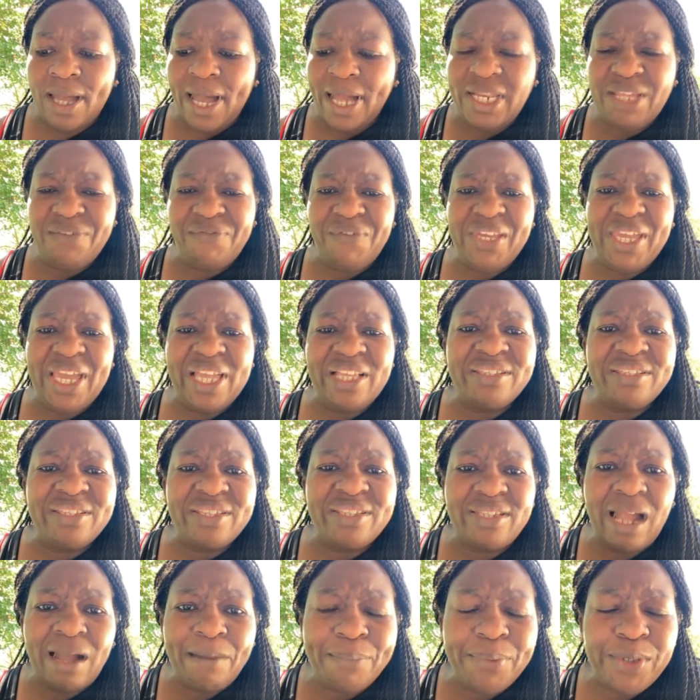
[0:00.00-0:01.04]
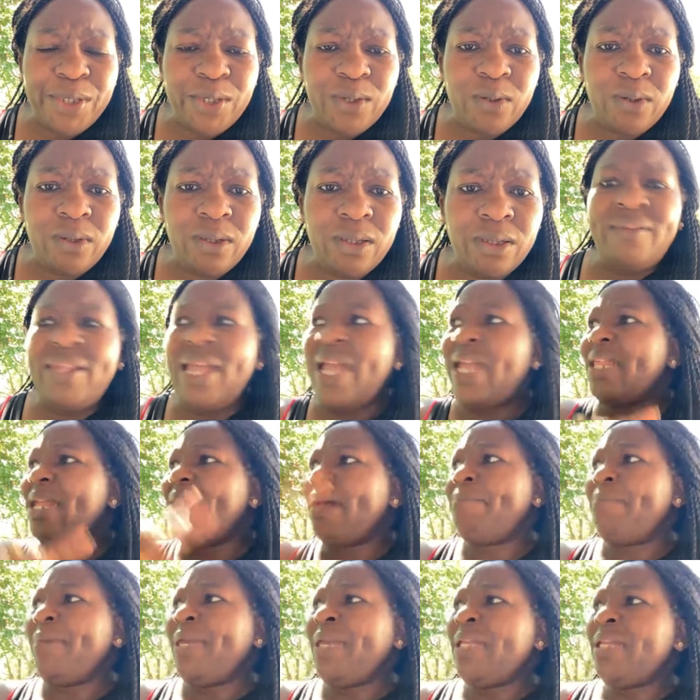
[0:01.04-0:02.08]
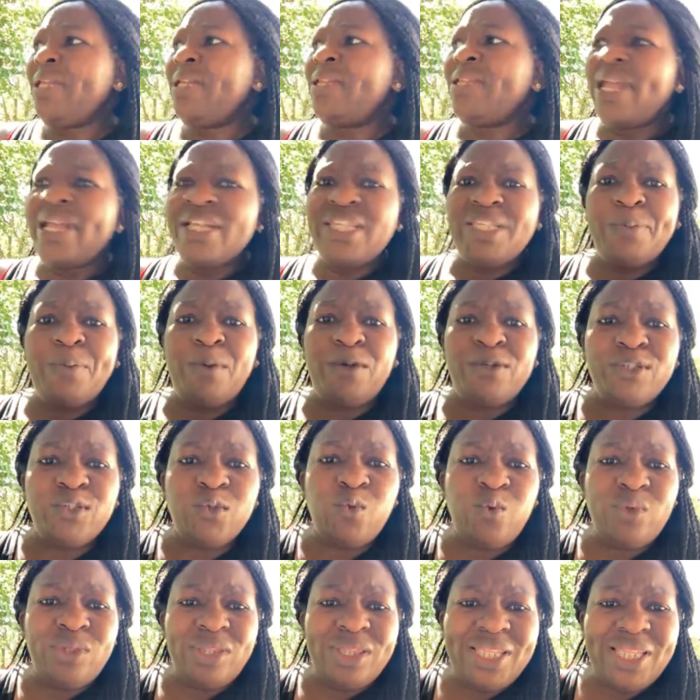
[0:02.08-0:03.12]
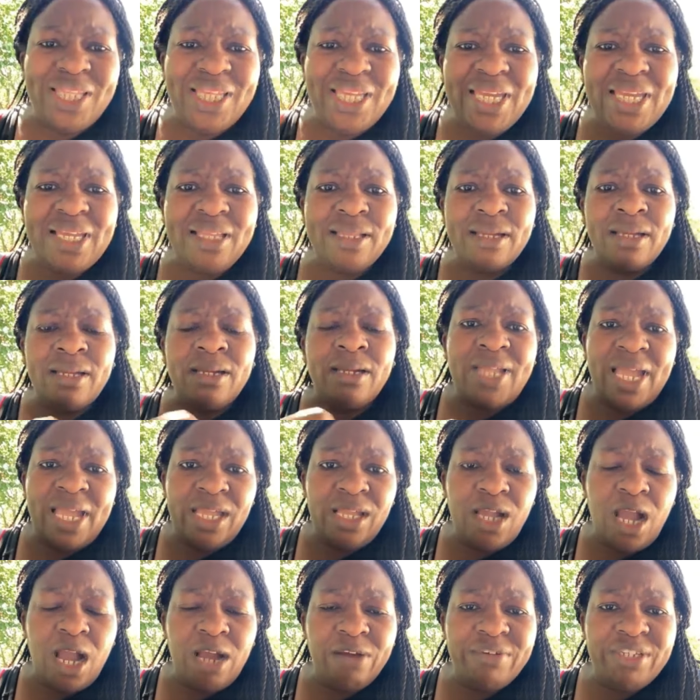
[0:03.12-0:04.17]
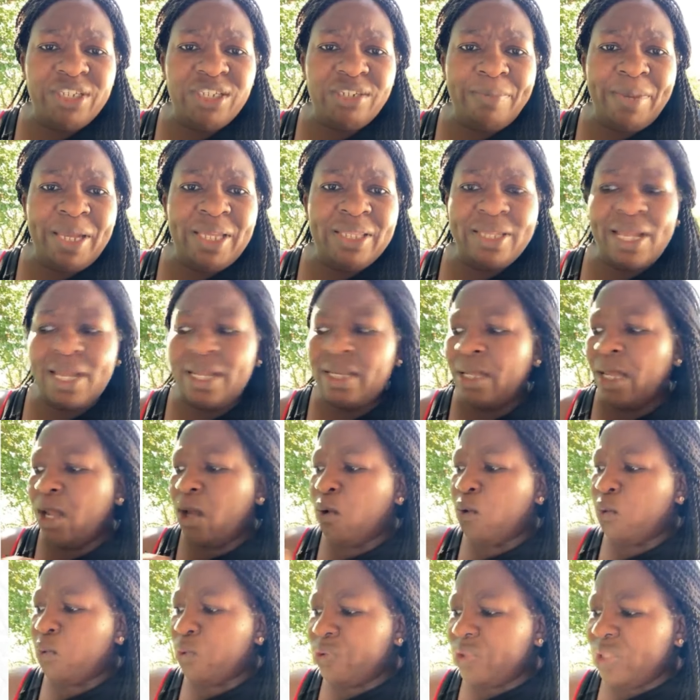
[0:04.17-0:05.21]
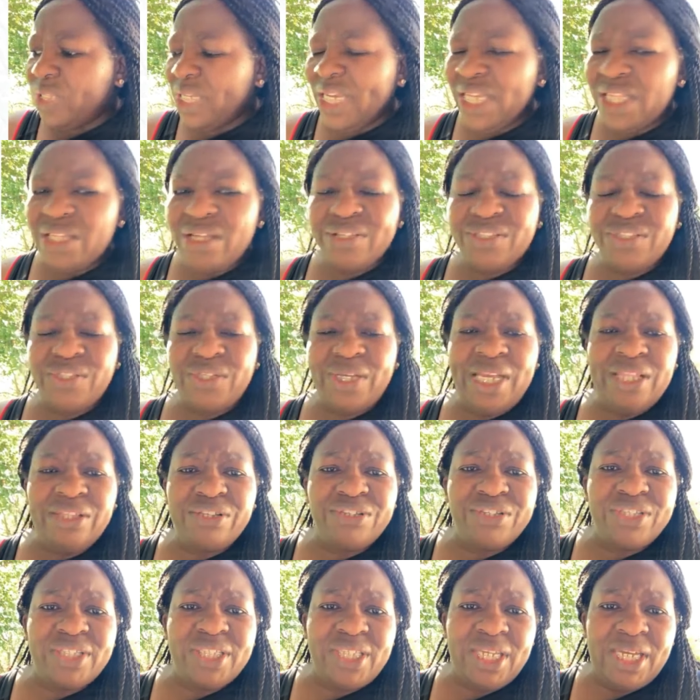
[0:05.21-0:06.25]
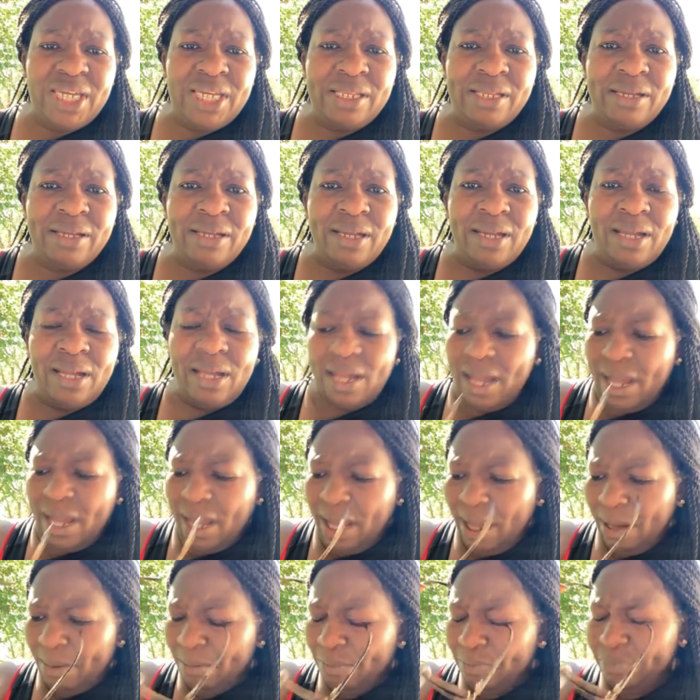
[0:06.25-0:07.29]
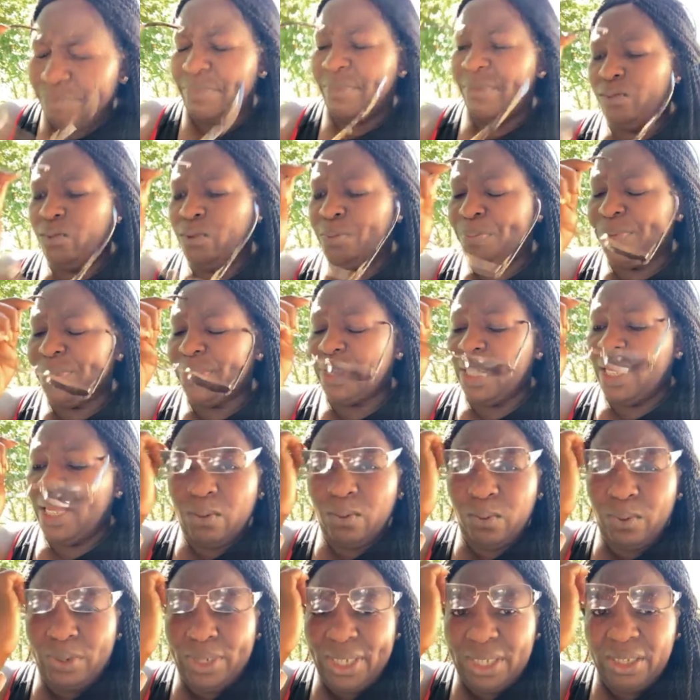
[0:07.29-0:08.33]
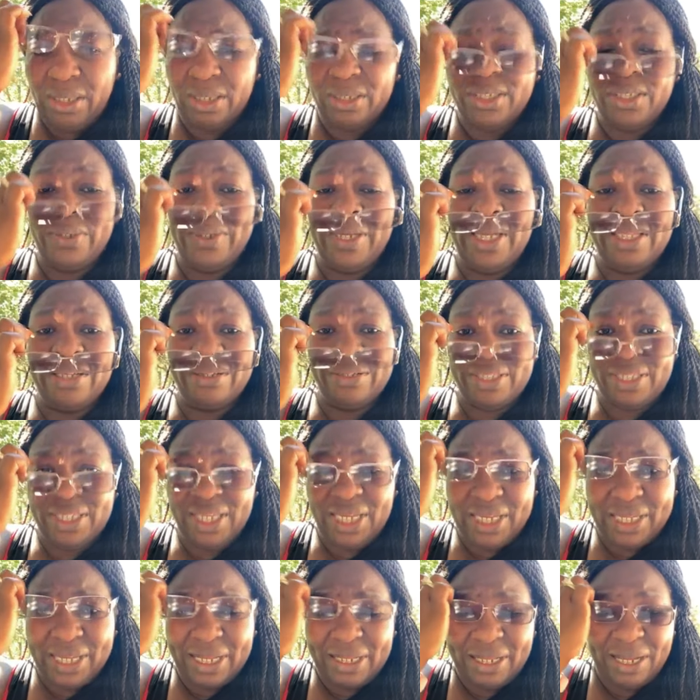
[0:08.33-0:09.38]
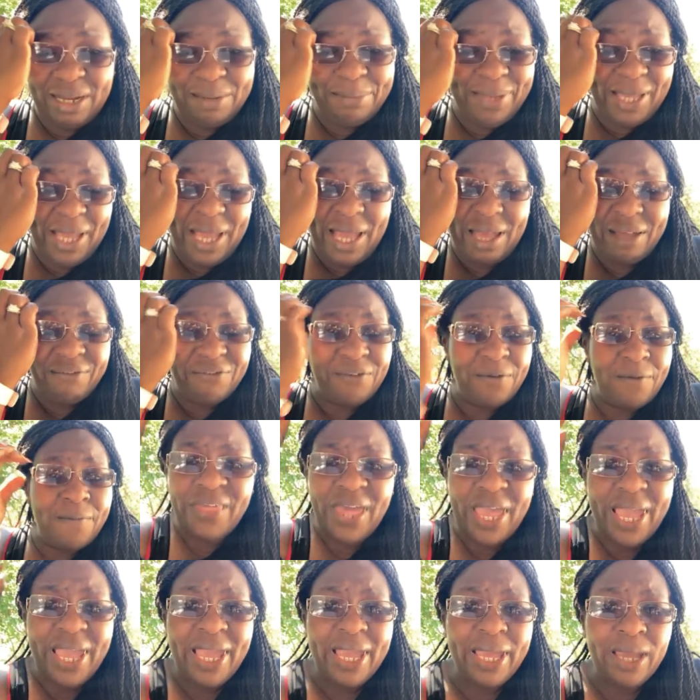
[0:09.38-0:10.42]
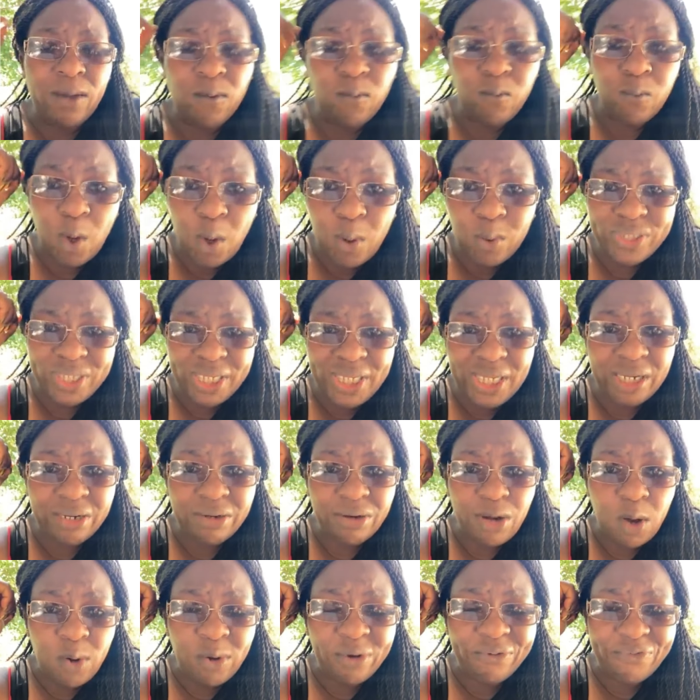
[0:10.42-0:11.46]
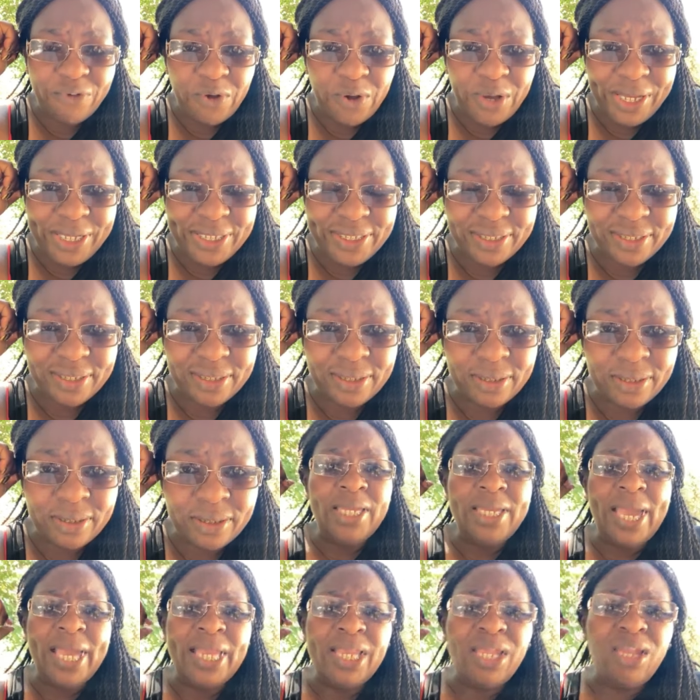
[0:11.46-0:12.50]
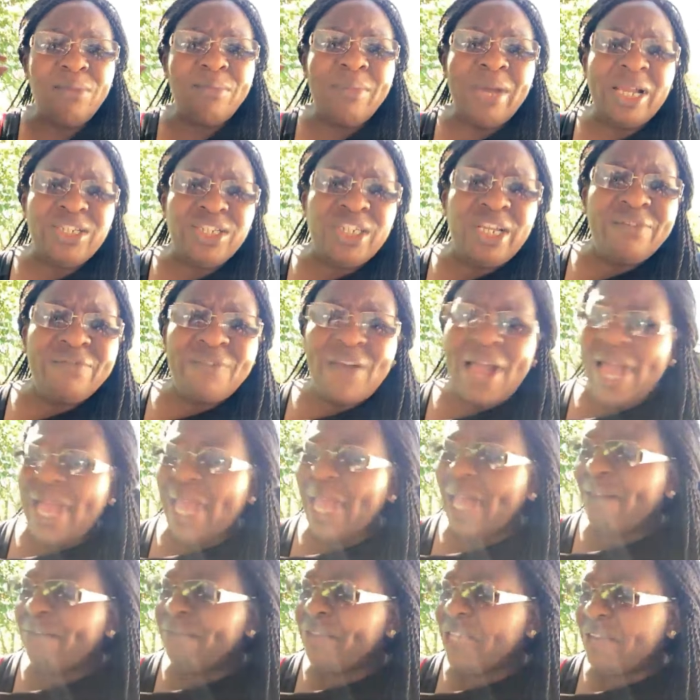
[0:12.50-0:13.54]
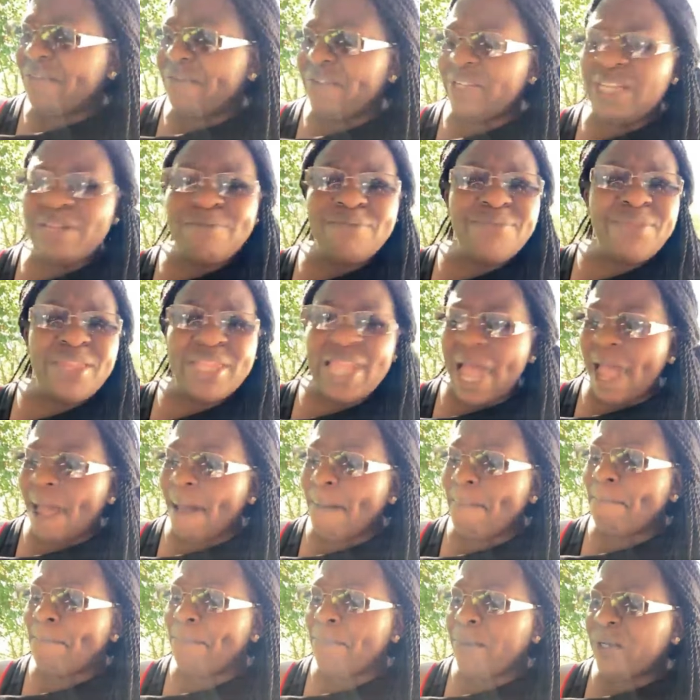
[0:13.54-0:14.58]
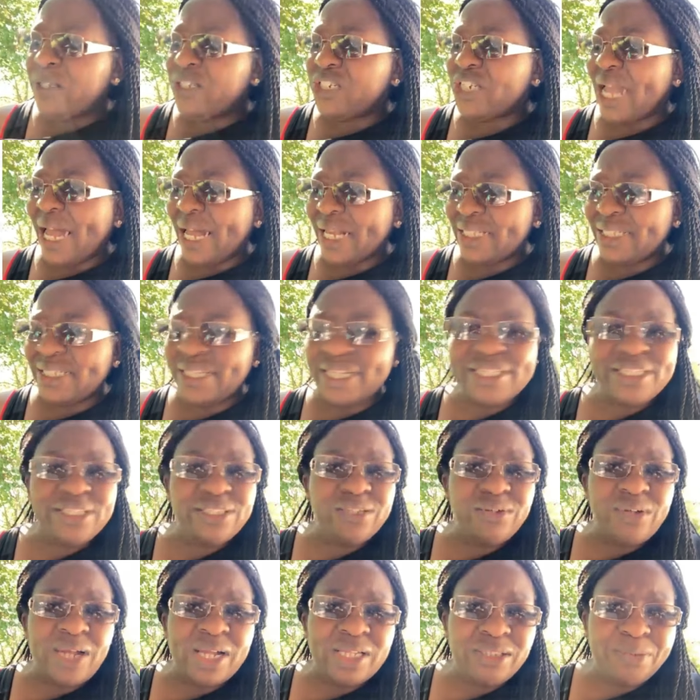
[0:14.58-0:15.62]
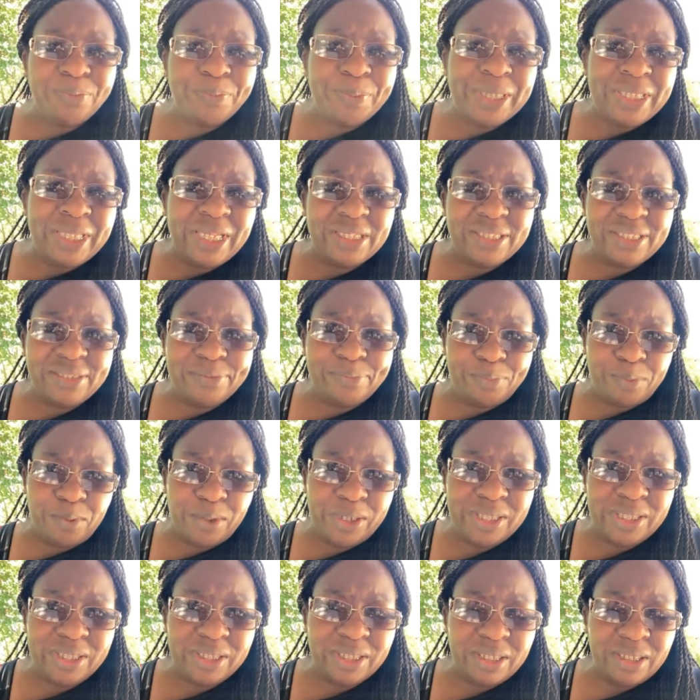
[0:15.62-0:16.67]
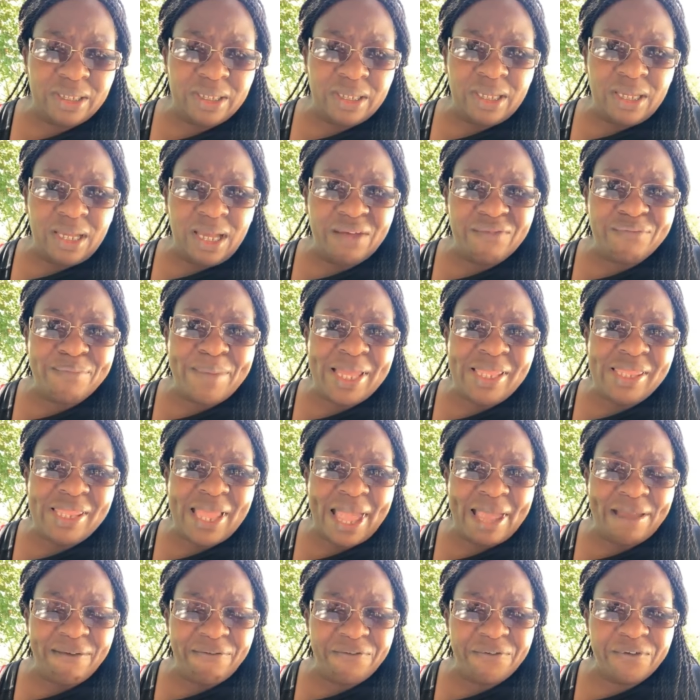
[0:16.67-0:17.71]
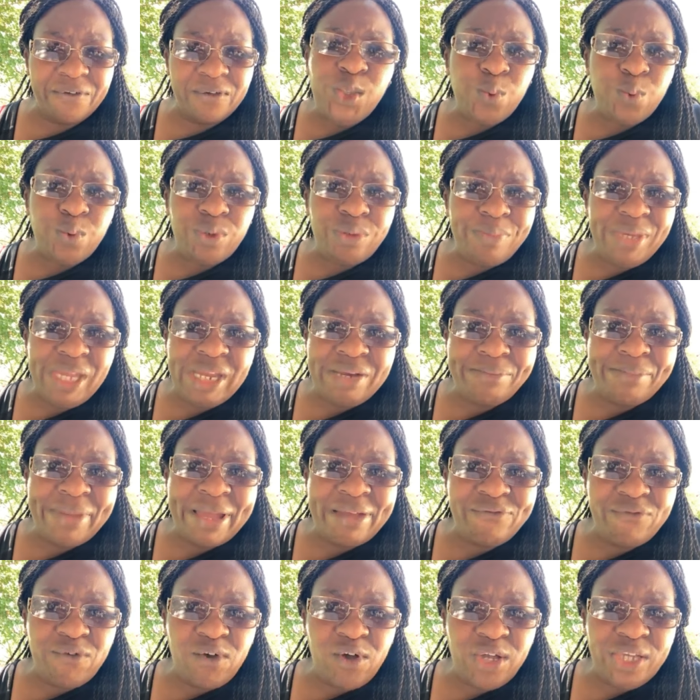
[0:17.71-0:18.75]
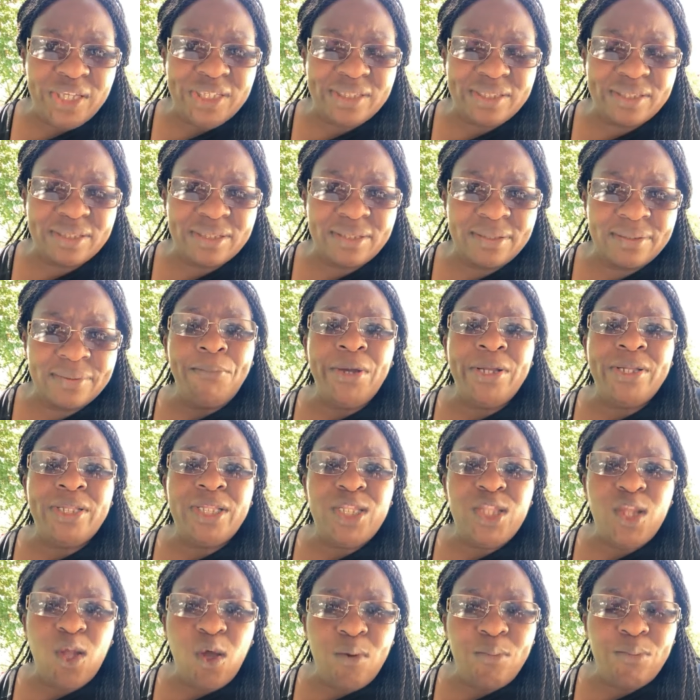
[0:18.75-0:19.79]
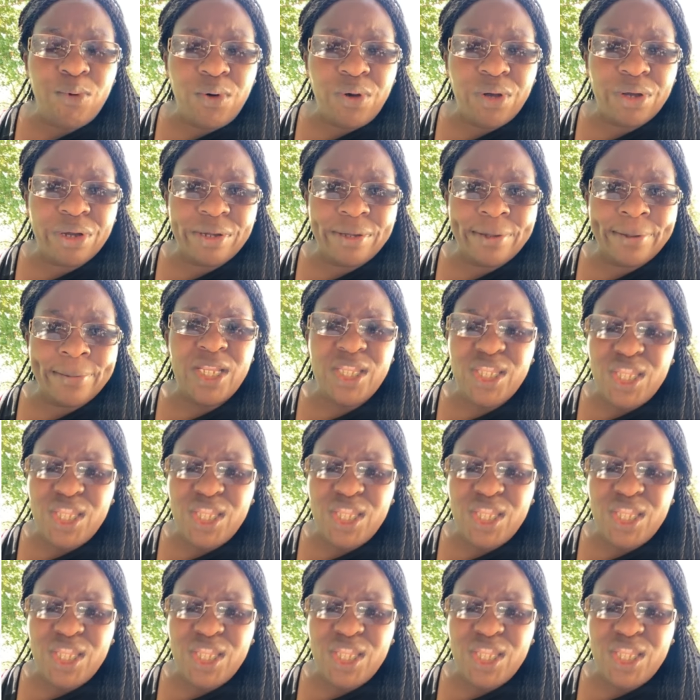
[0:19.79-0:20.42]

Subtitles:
And if he can stop you, then that means the next person who need that encouragement and who need us to intercede, who need us to intercede on their behalf, they won't hear our voice. Can you imagine if I have given him that much access to upon this point of my life? You wouldn't hear my voice. But no more.